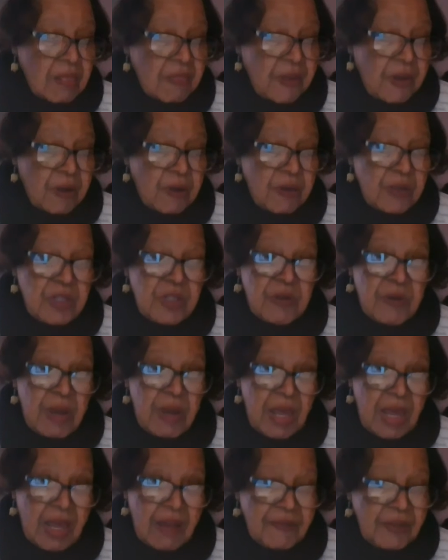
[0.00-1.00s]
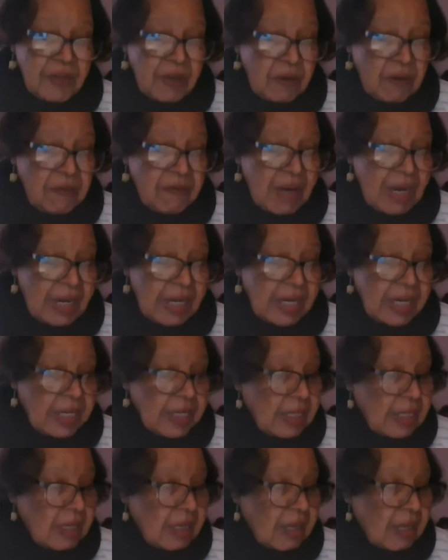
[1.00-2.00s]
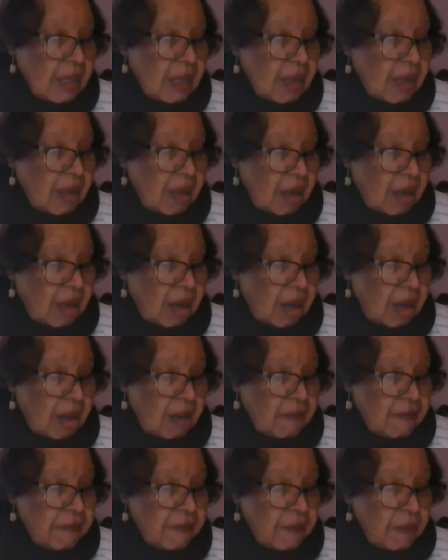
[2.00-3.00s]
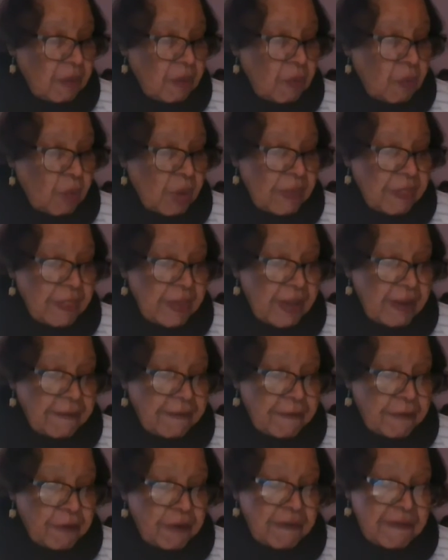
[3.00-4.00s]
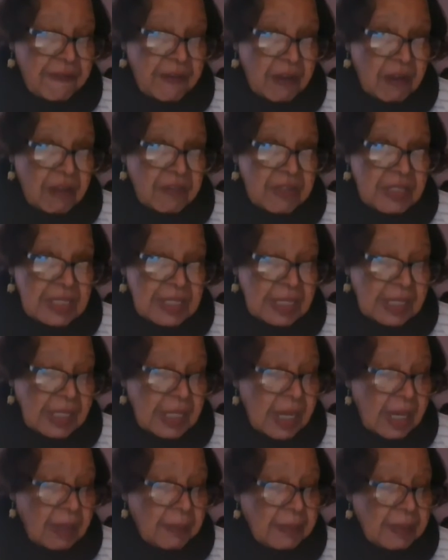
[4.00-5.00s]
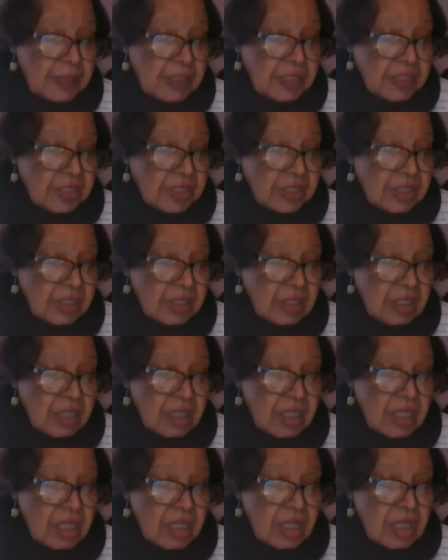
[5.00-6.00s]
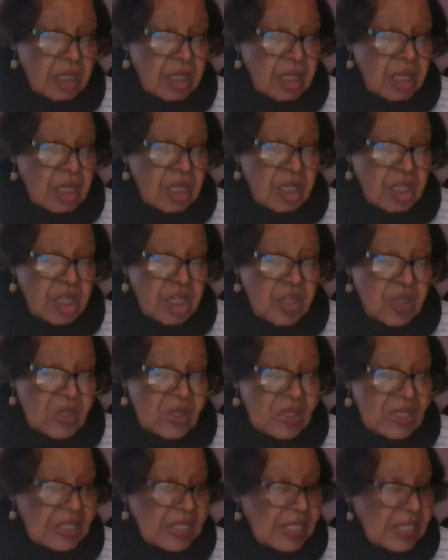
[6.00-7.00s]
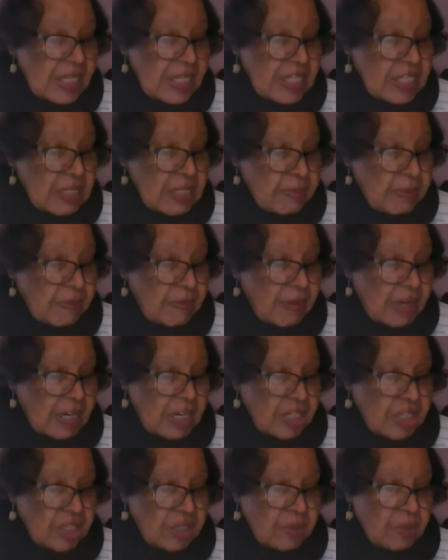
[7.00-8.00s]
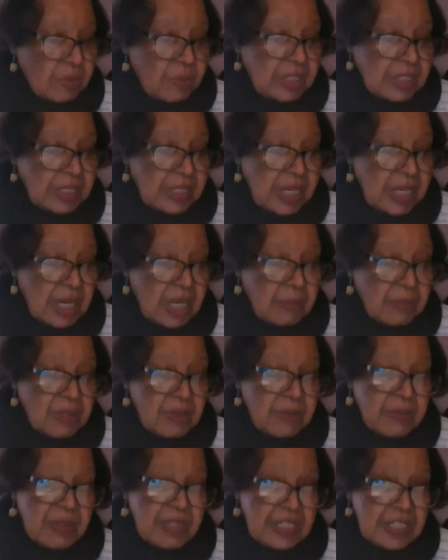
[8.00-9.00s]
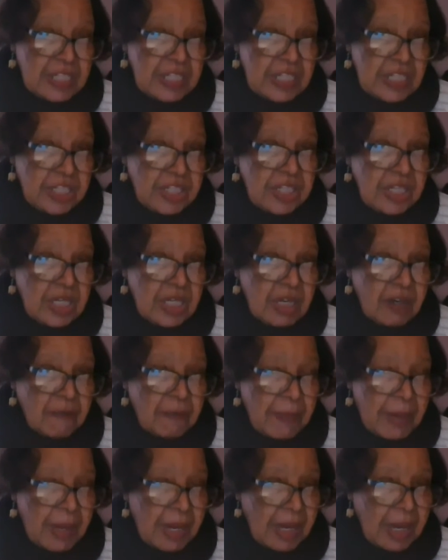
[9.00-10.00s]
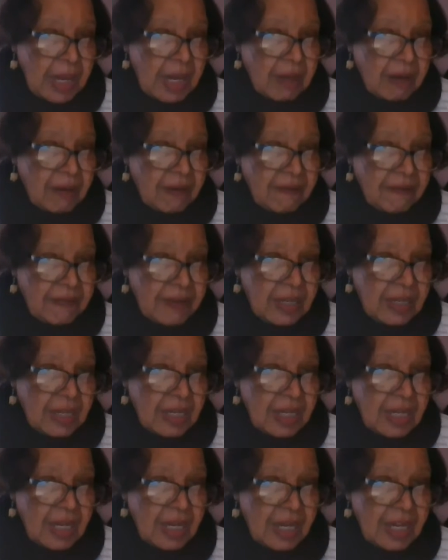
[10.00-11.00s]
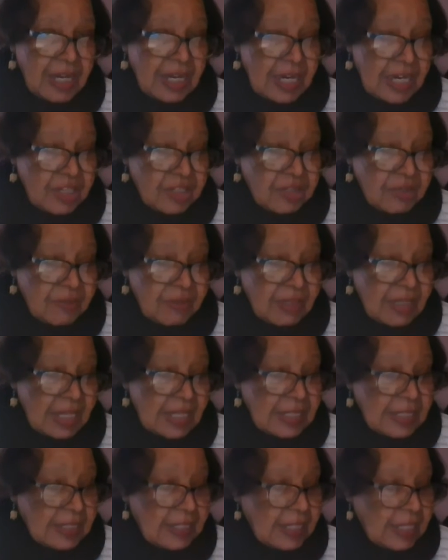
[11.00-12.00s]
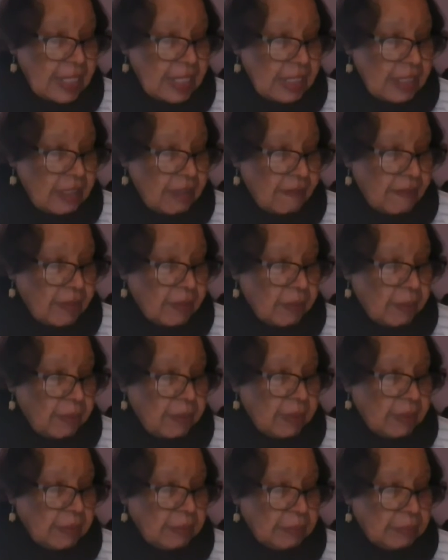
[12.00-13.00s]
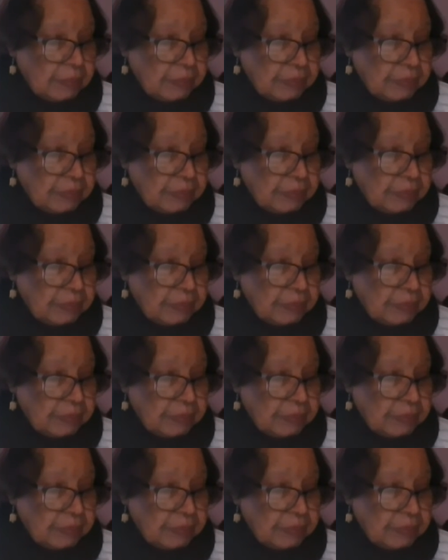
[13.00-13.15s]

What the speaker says: those who have no record of what their forefathers accomplished lose the inspiration which comes with teaching of biography and history. That's the end of the quote.